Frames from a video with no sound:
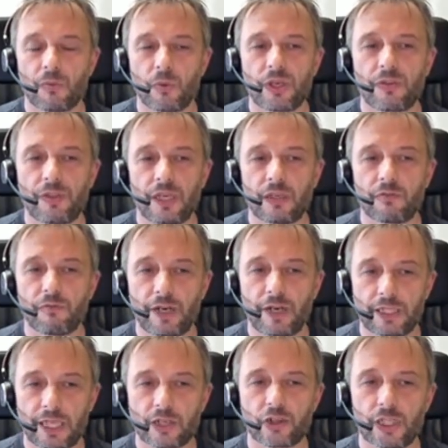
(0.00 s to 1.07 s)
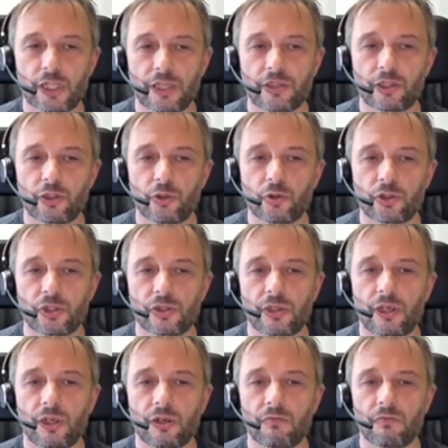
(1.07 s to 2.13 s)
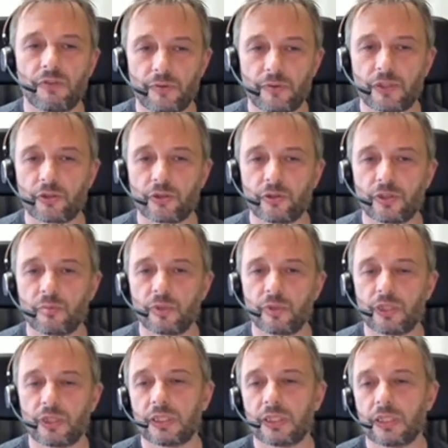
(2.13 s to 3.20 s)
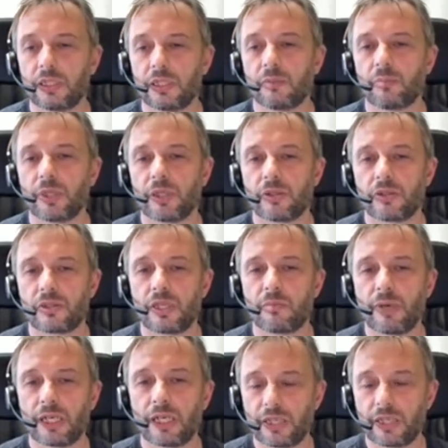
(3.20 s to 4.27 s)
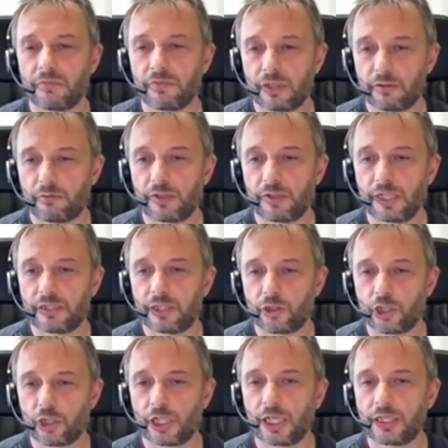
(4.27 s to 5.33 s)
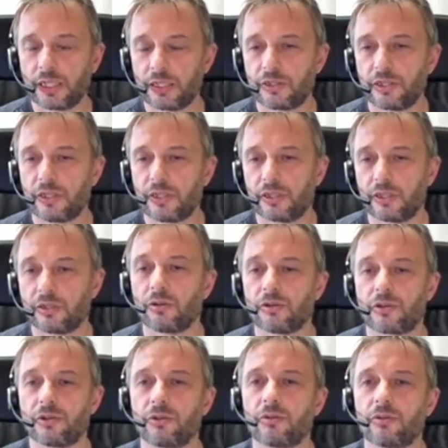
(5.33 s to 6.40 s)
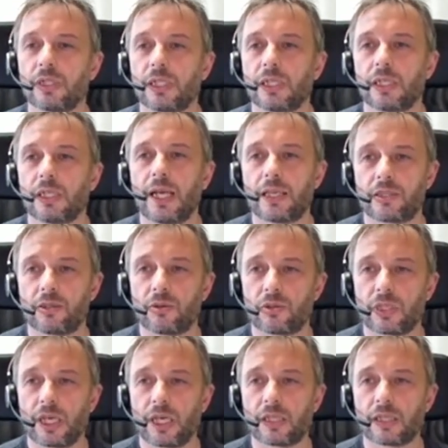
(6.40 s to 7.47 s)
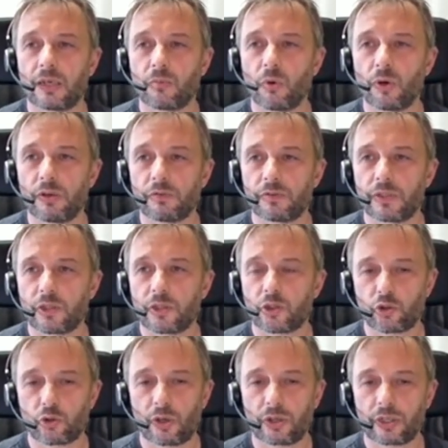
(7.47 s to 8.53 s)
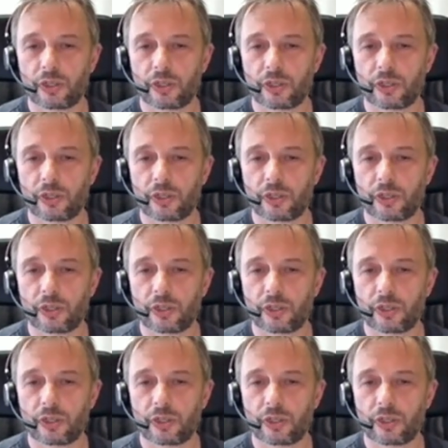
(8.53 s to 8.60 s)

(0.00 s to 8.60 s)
We think financial institutions are very suitable because they maintain verified digital identities and also associate them with strong